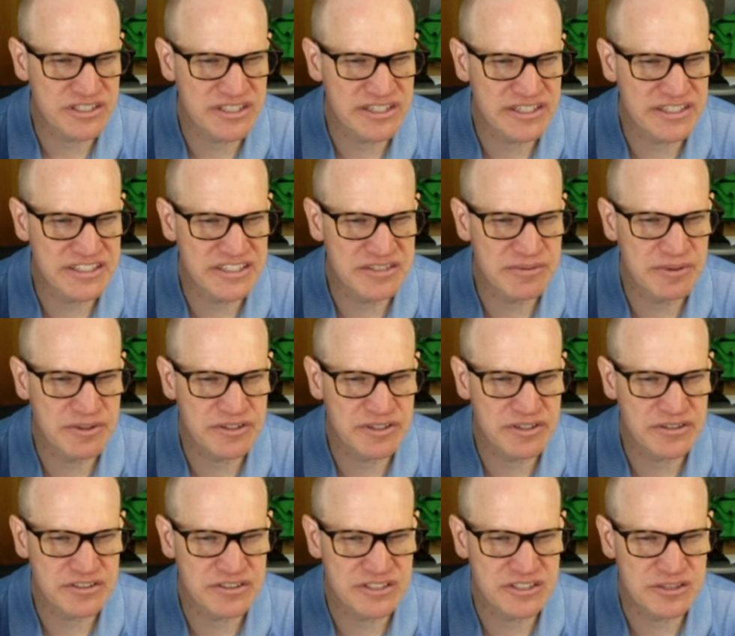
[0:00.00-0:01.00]
and each element of the
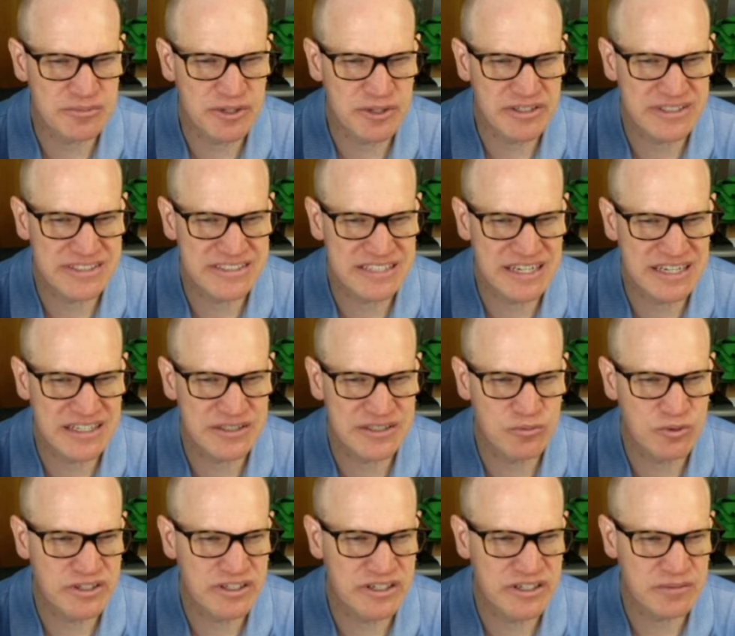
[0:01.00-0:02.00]
other set is paired to exactly
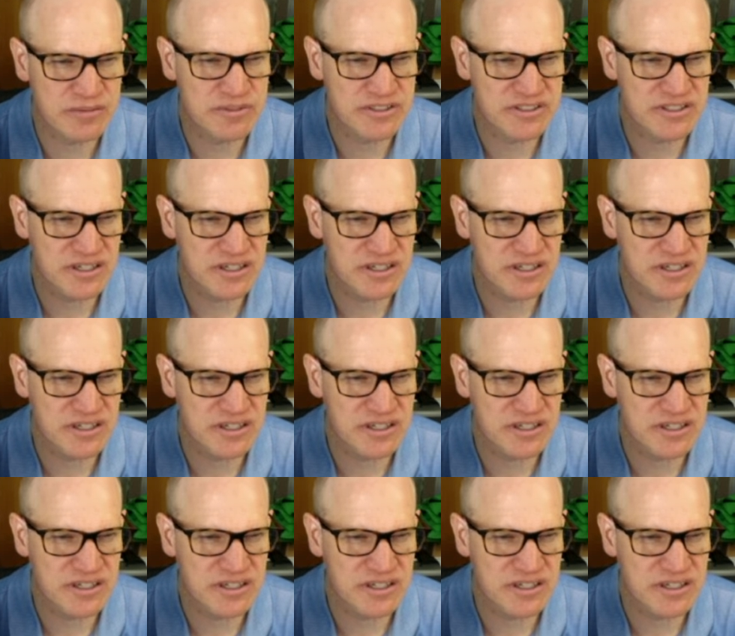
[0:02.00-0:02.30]
one element